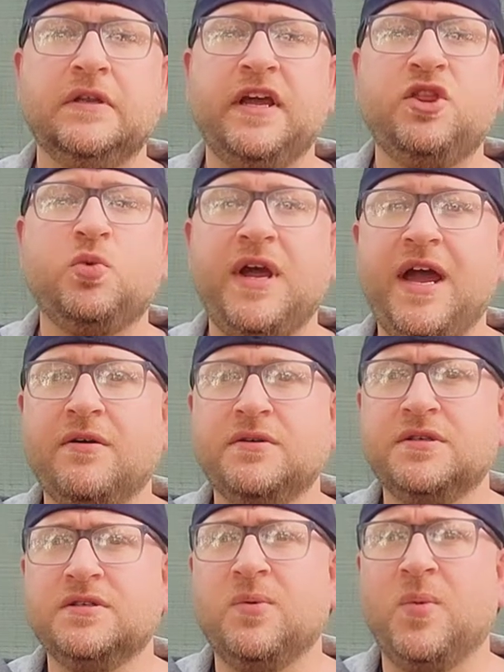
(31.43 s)
like three
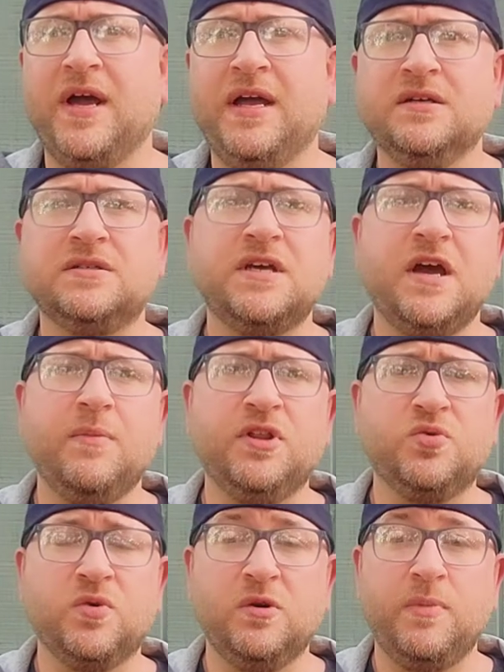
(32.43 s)
houses away, is coming
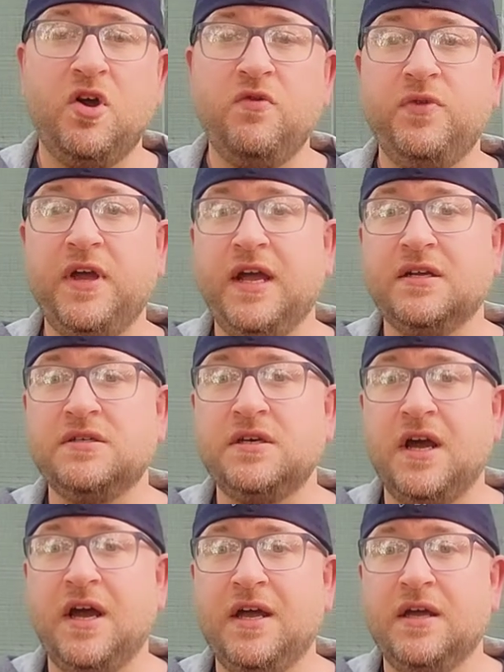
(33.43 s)
through, but hopefully it's
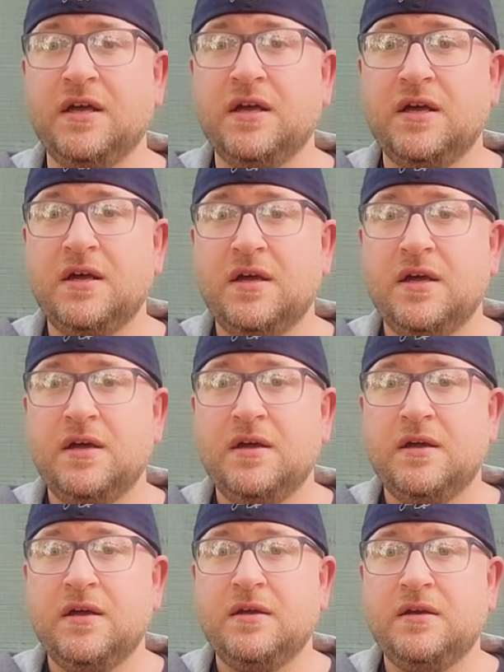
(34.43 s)
not
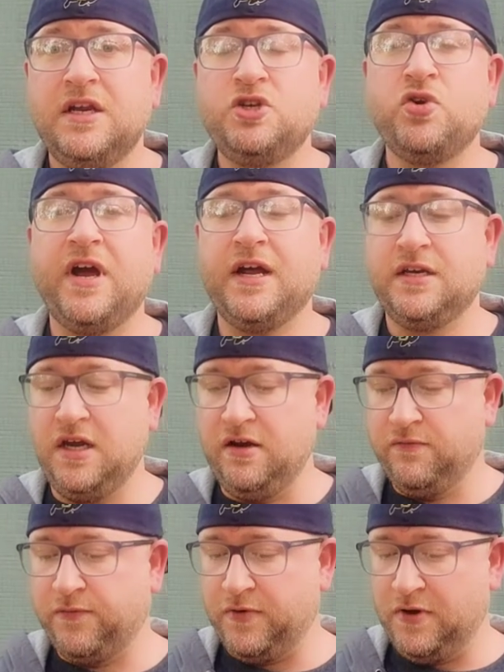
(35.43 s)

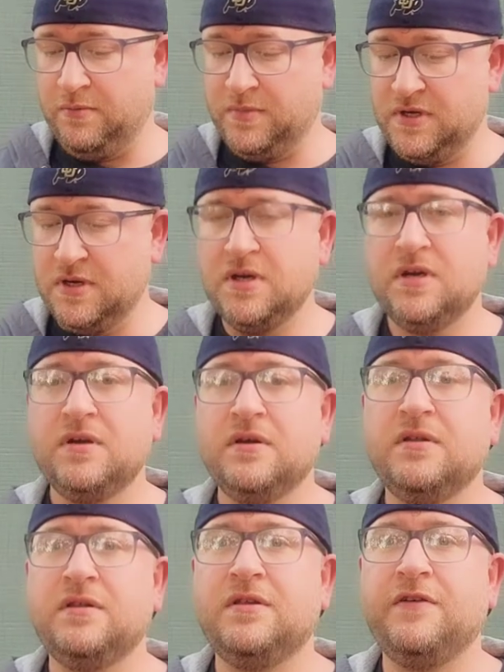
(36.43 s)
detracting from
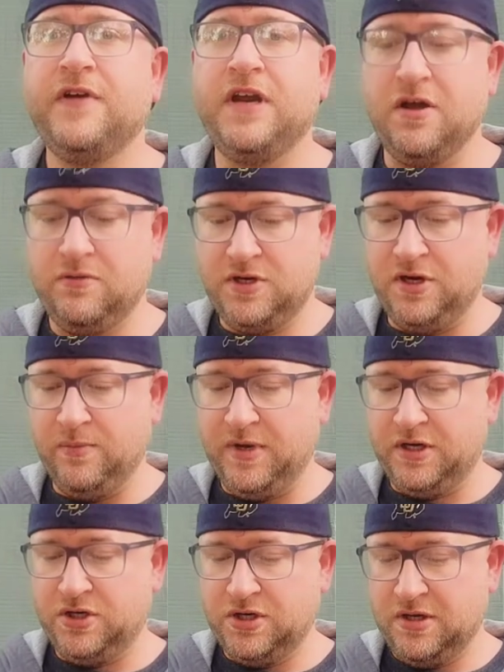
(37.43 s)
the video too
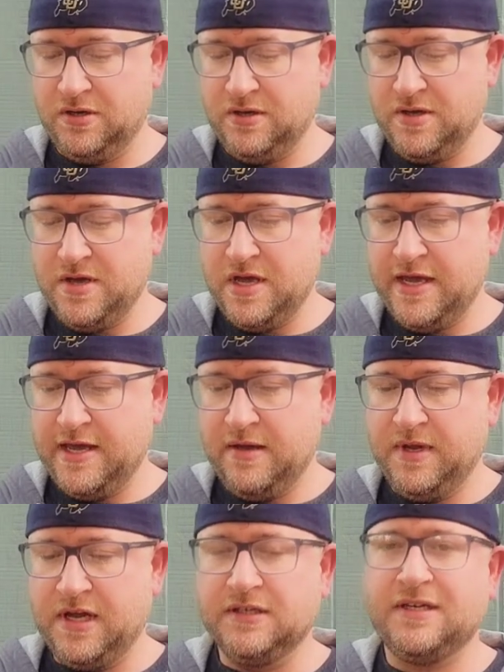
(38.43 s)
much,
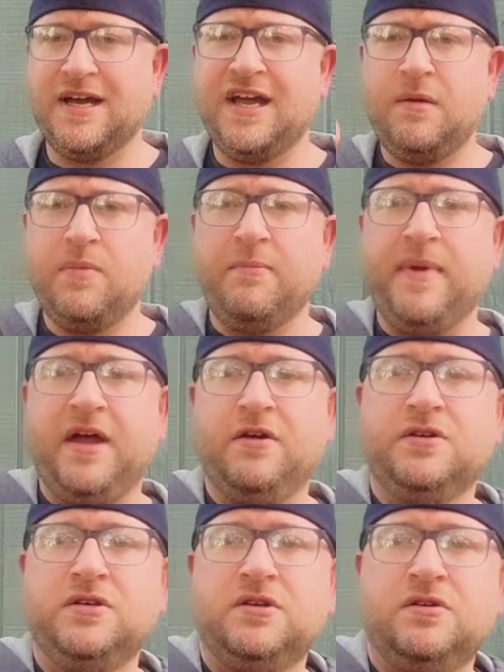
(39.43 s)
because I'm
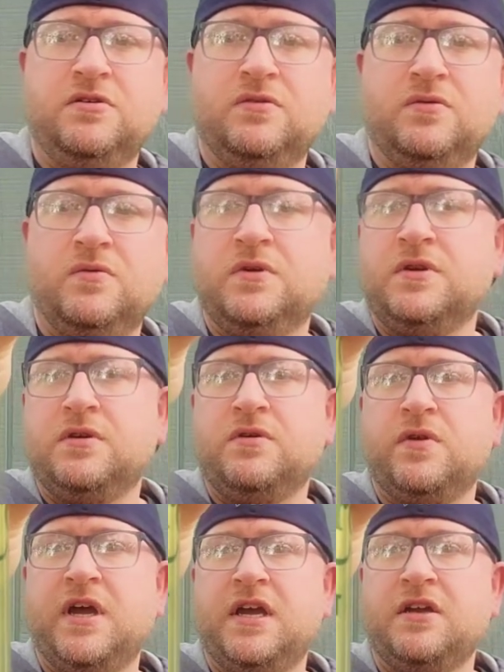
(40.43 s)
about to
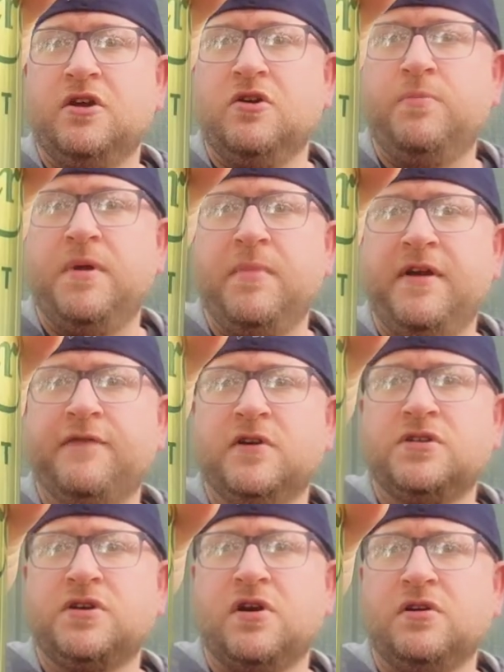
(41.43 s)
crack open my
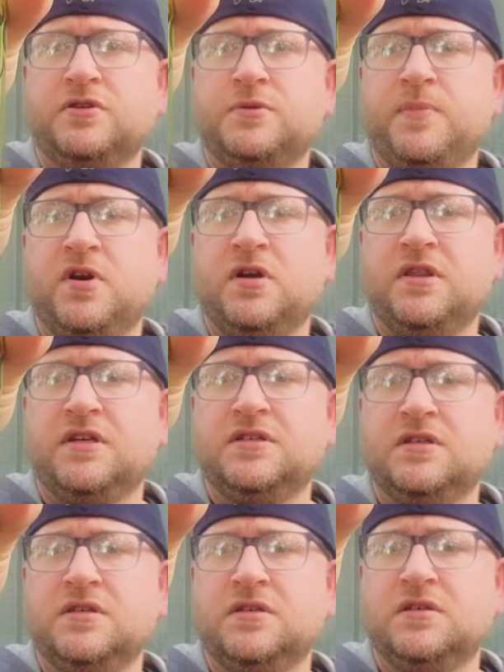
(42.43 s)
first Carlsberg. This
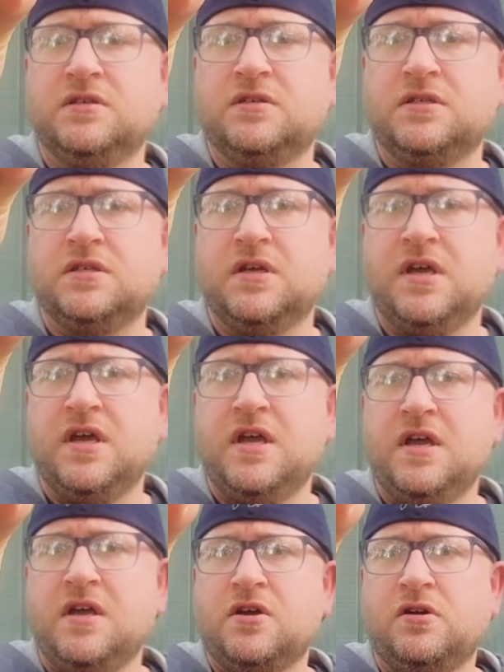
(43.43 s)
is
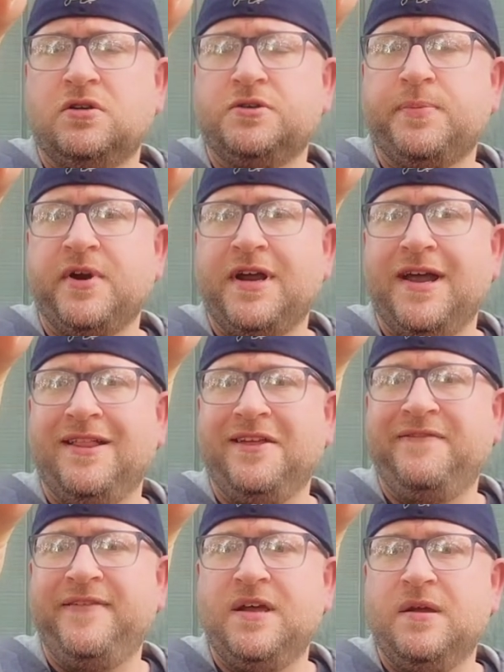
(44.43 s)
Carlsberg
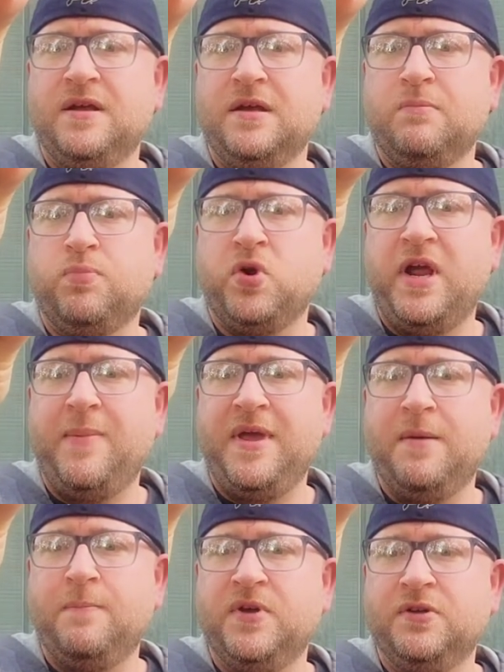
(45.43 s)
Elephant
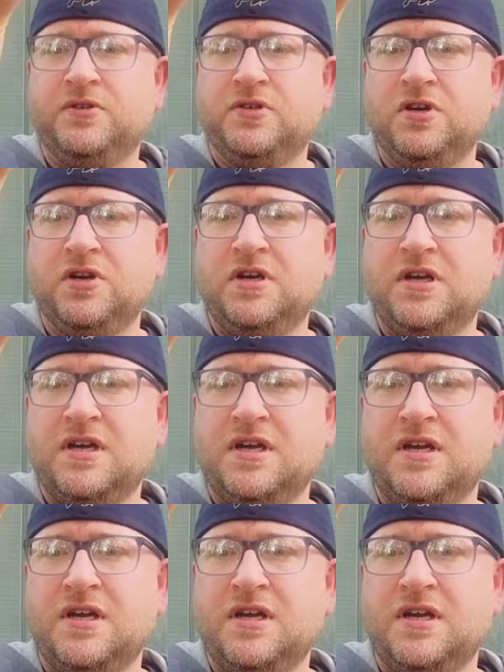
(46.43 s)
Premium Pilsner.